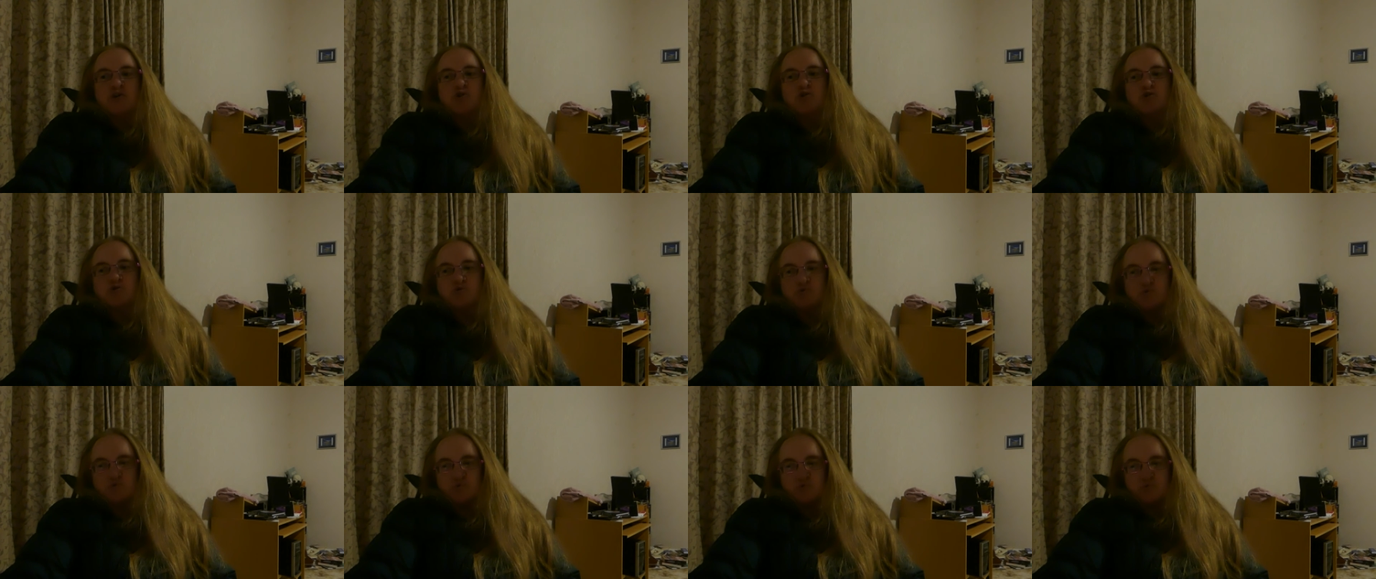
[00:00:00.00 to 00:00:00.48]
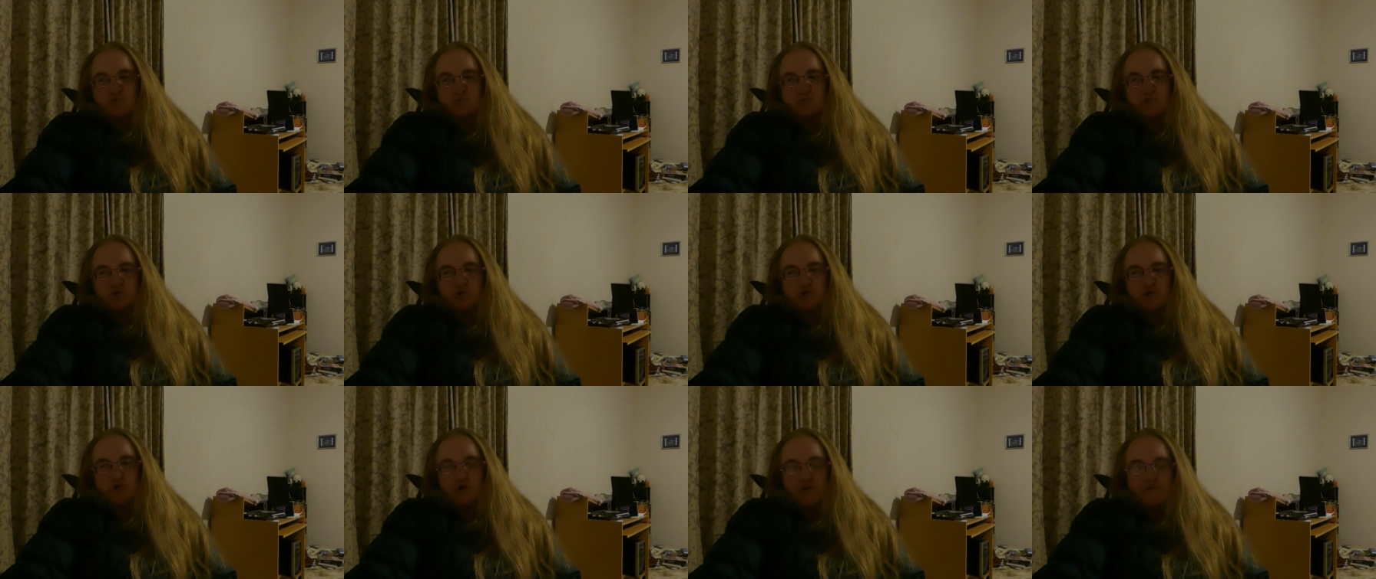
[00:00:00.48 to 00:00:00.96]
to
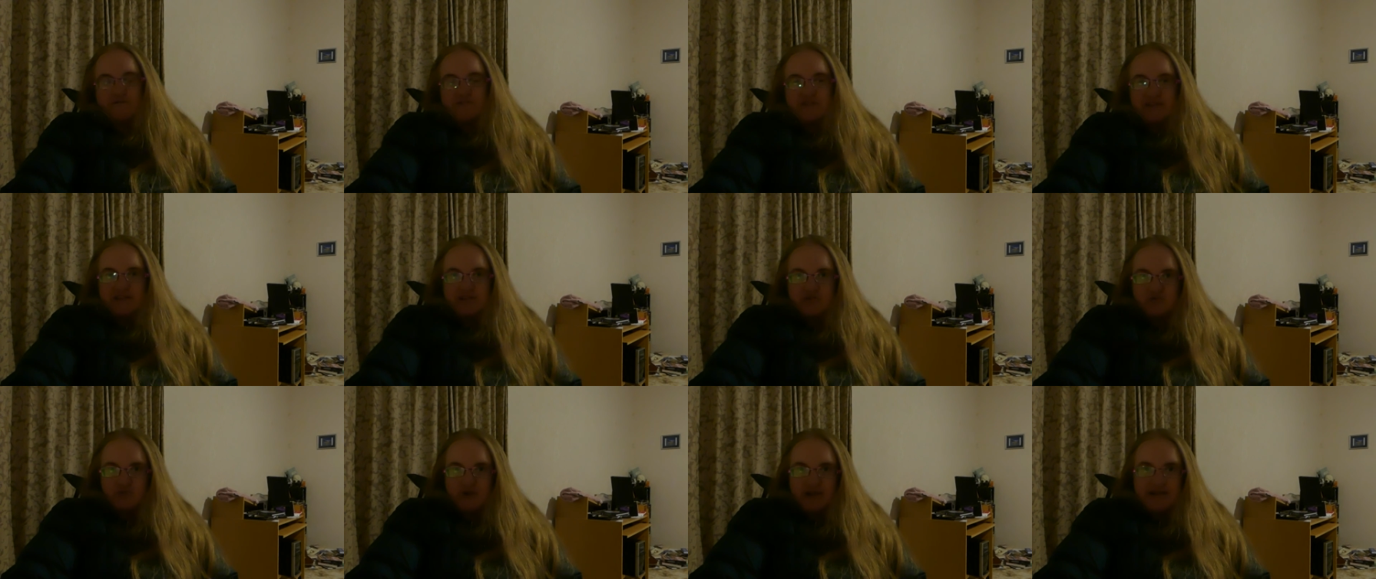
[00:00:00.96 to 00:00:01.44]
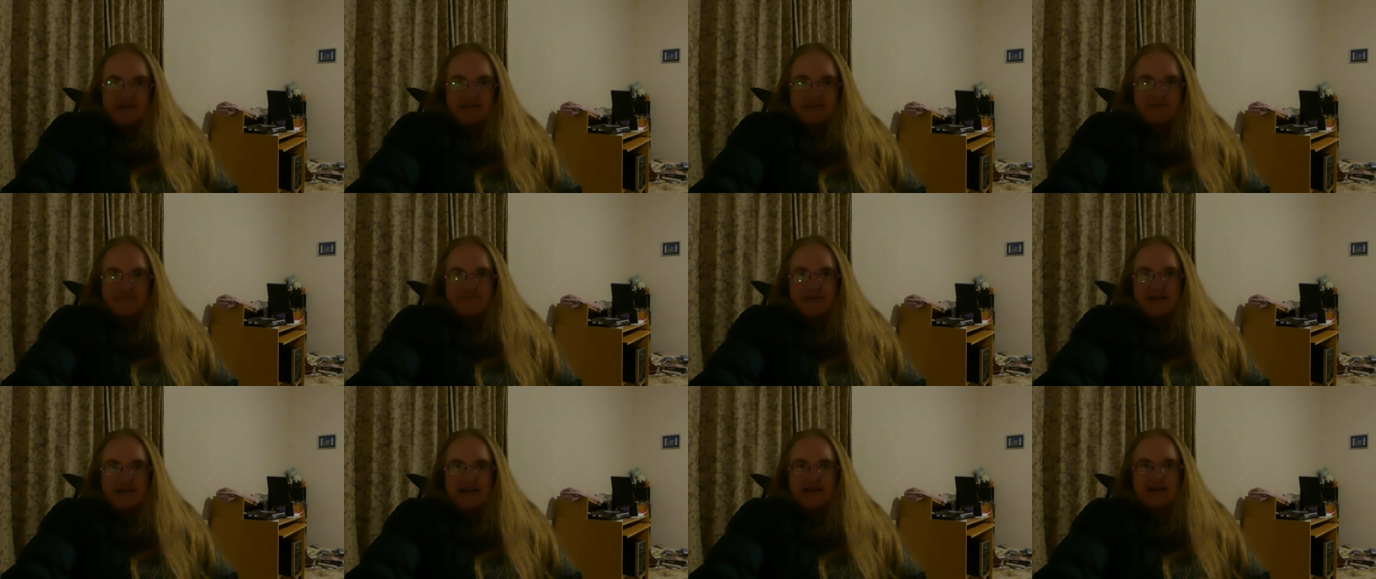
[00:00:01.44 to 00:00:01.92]
turn off its
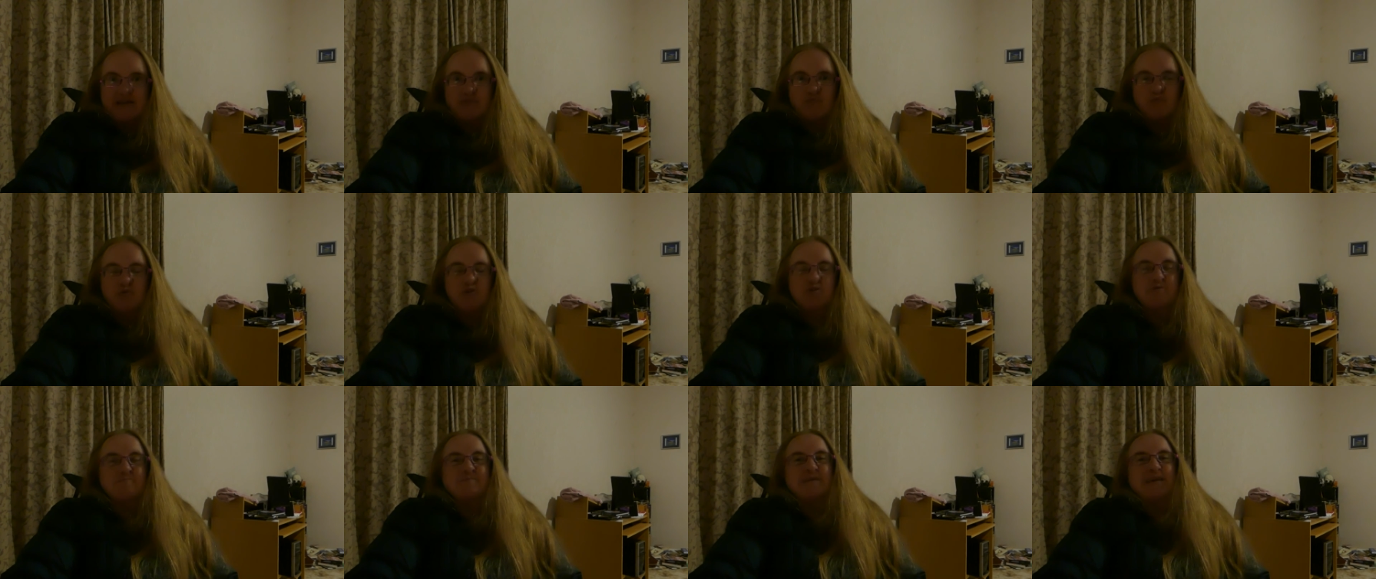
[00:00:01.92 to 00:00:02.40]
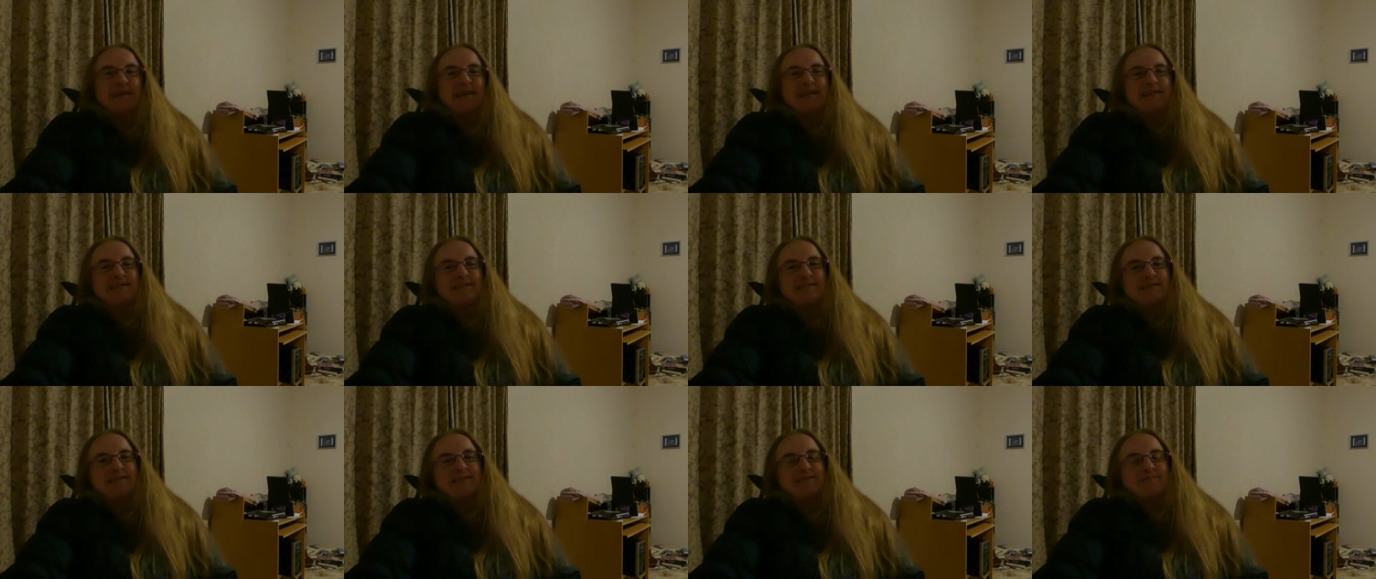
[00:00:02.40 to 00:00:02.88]
transmitter, which
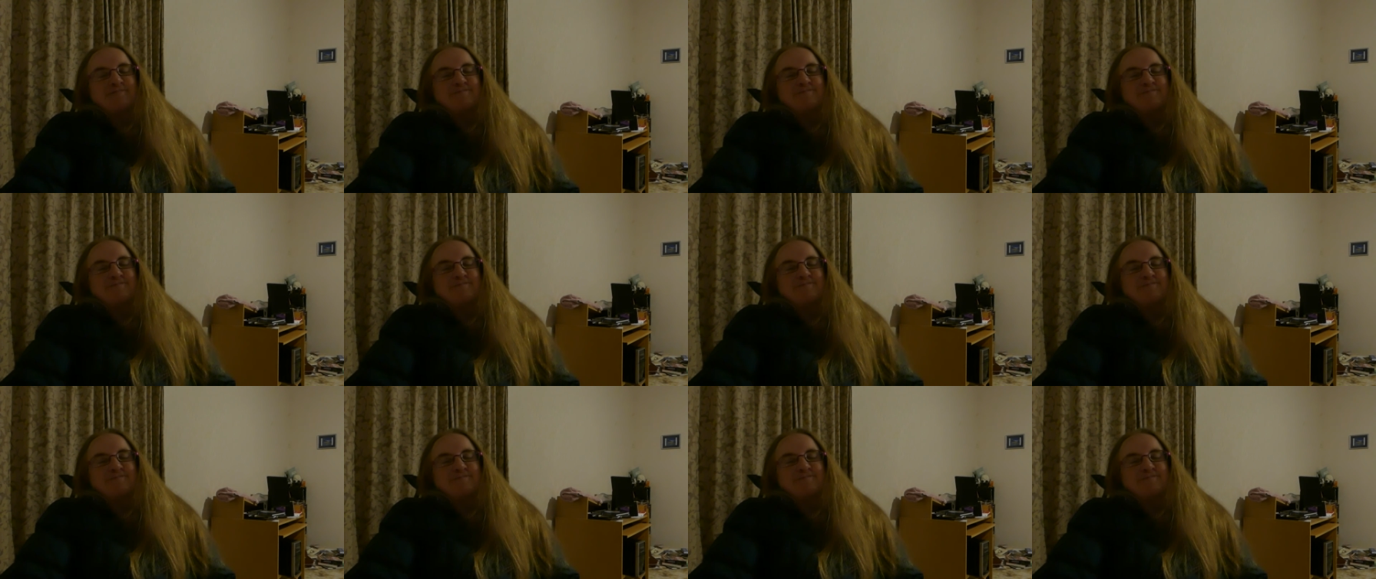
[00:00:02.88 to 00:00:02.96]
meant